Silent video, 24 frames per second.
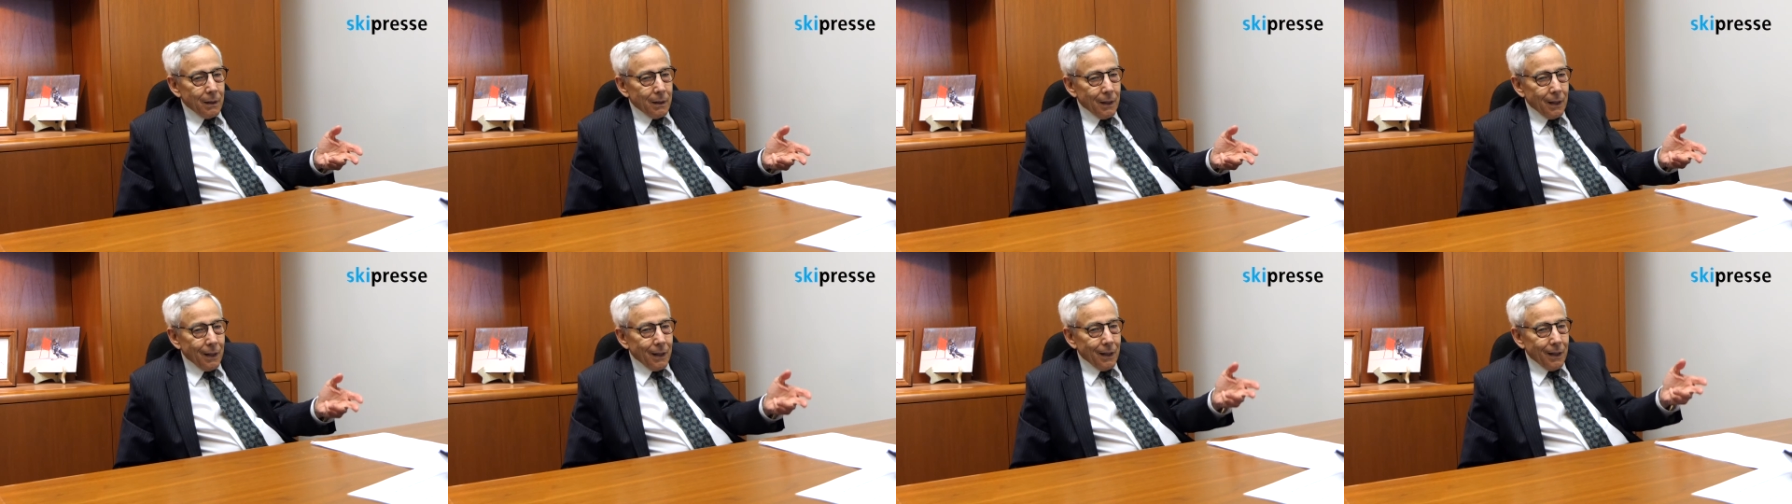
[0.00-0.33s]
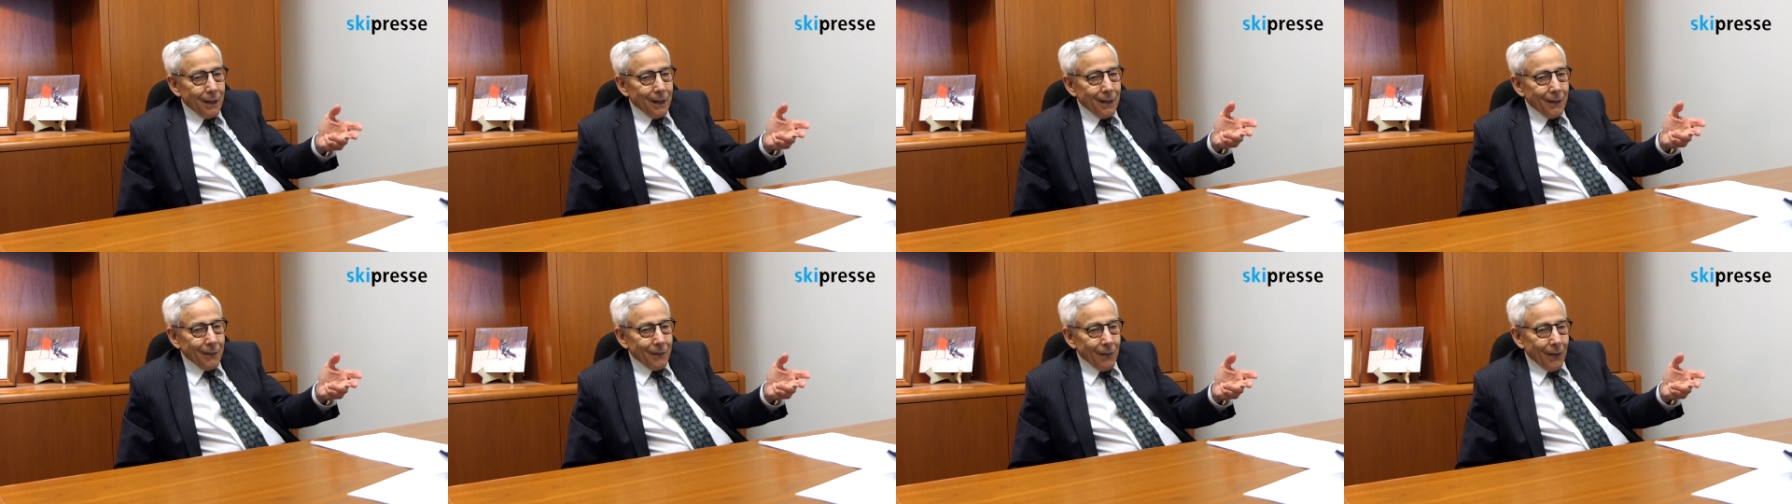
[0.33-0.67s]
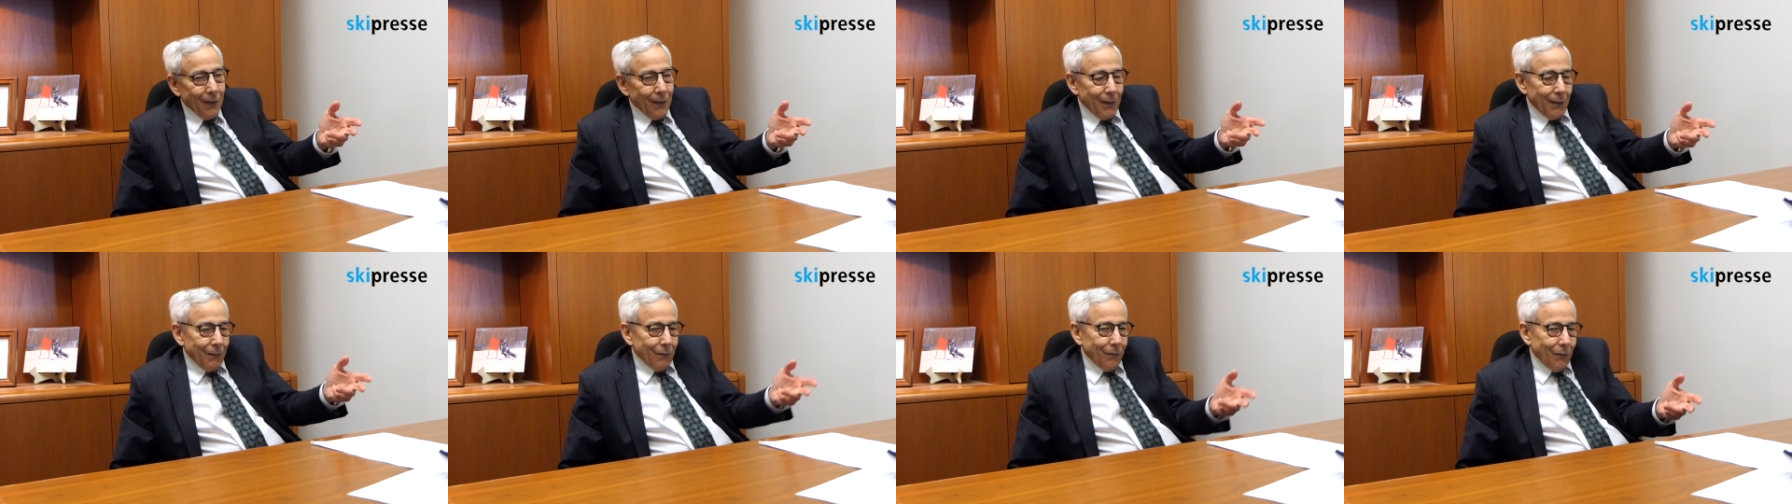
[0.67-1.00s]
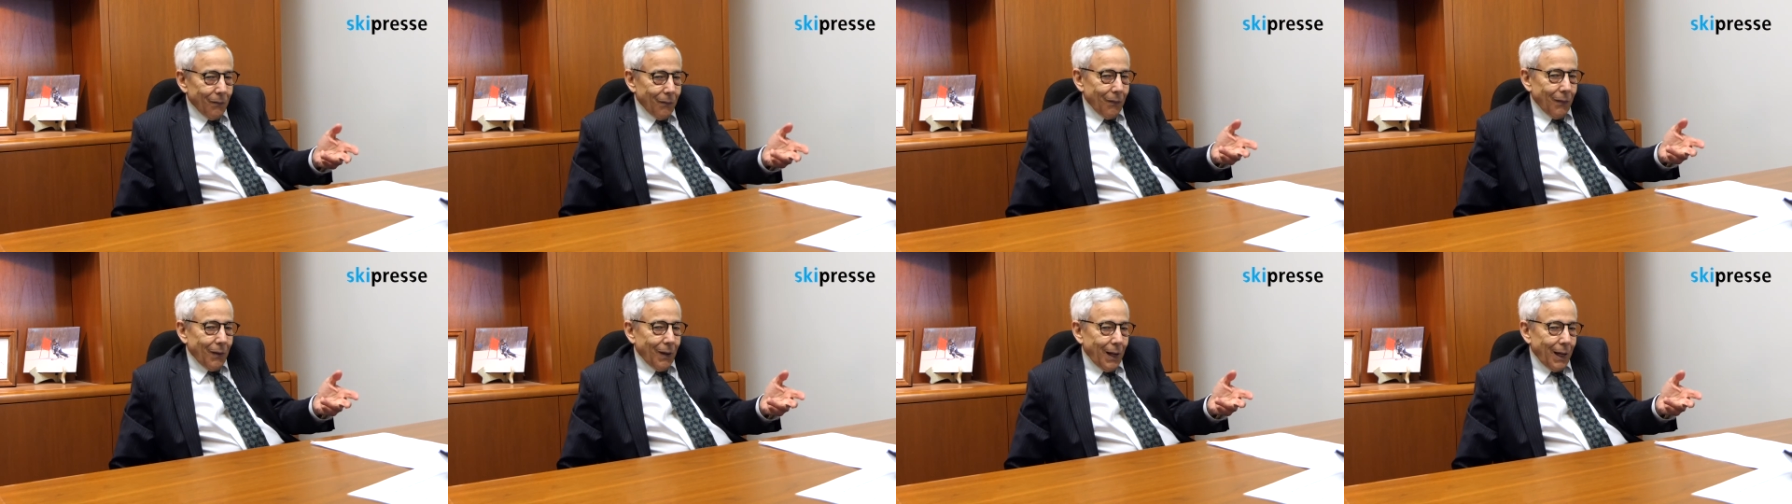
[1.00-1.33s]
Uh,
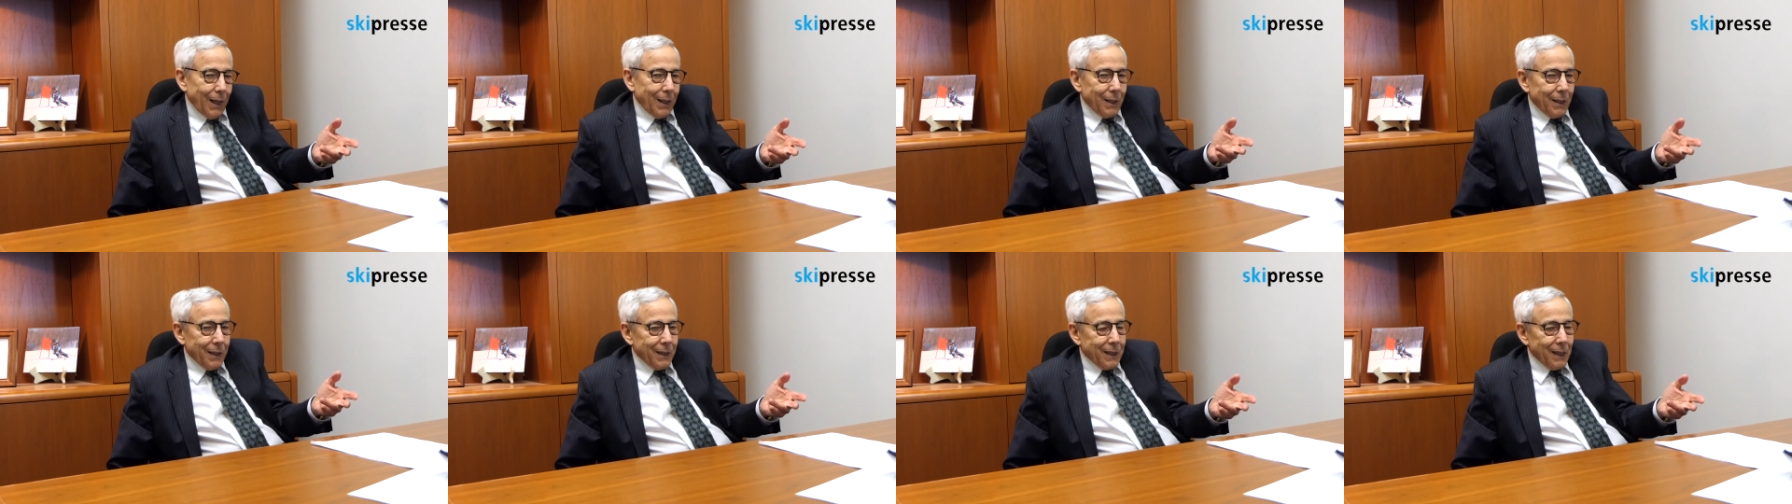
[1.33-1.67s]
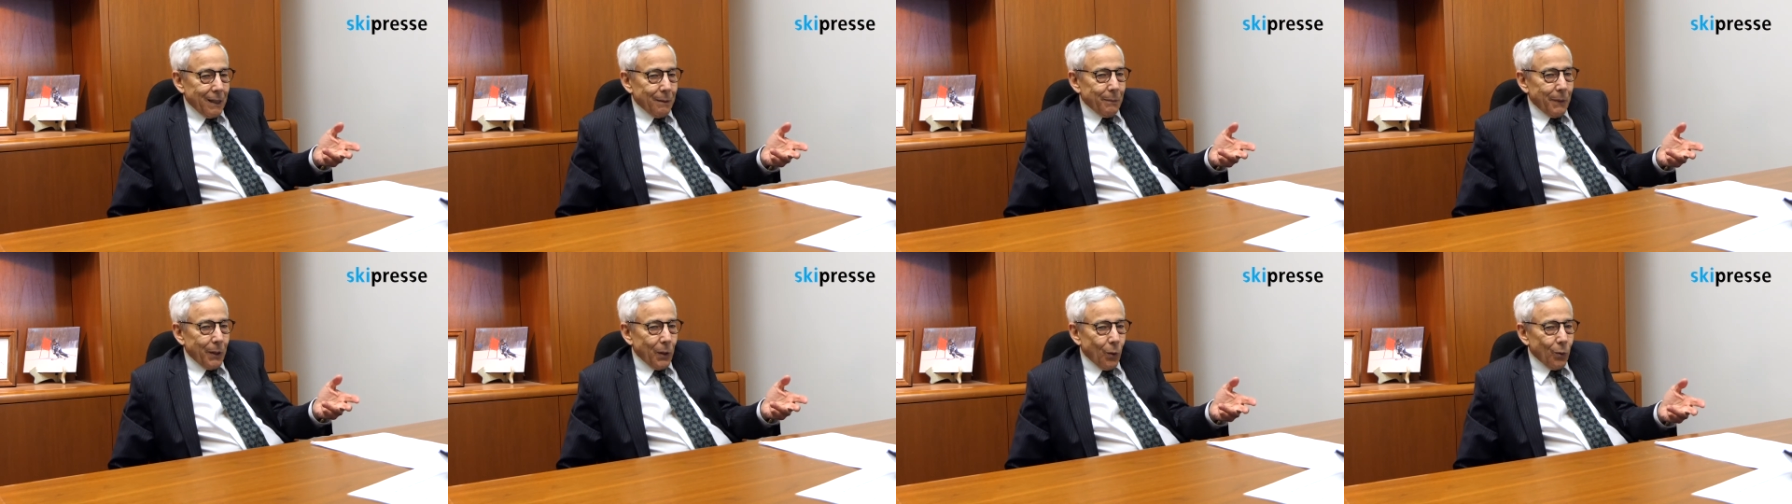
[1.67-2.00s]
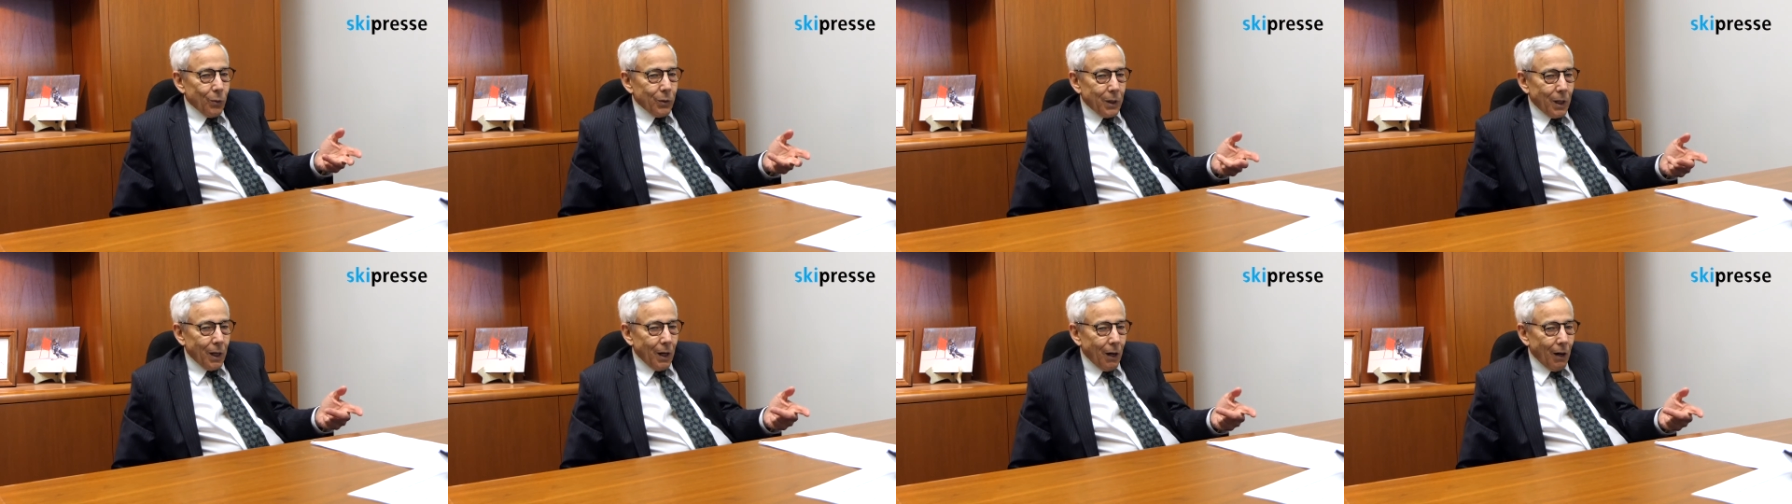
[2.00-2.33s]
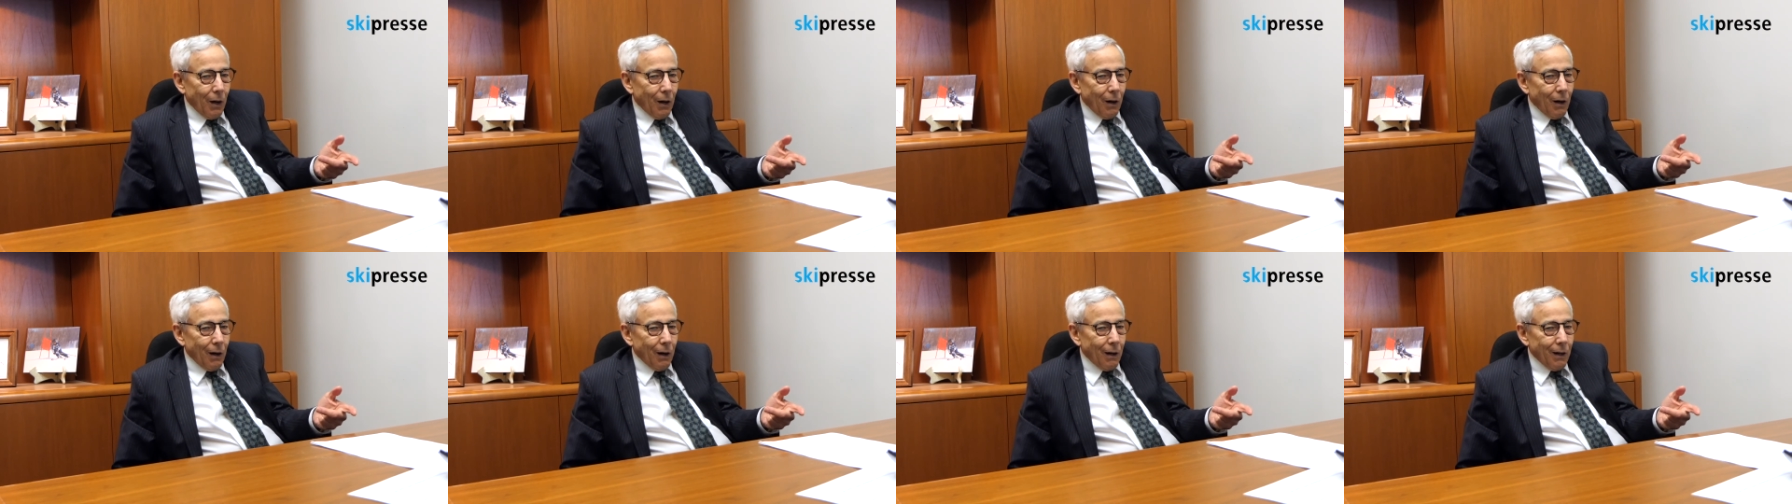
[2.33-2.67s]
I'd like to have my own
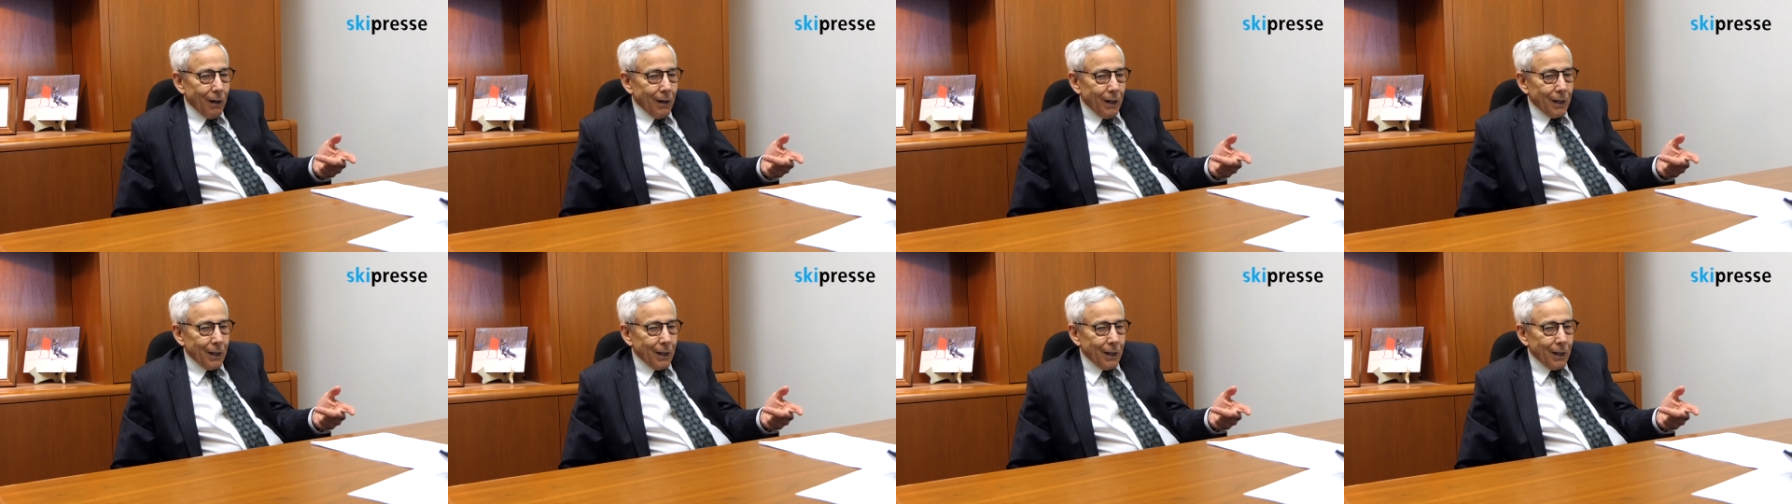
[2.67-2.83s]
car.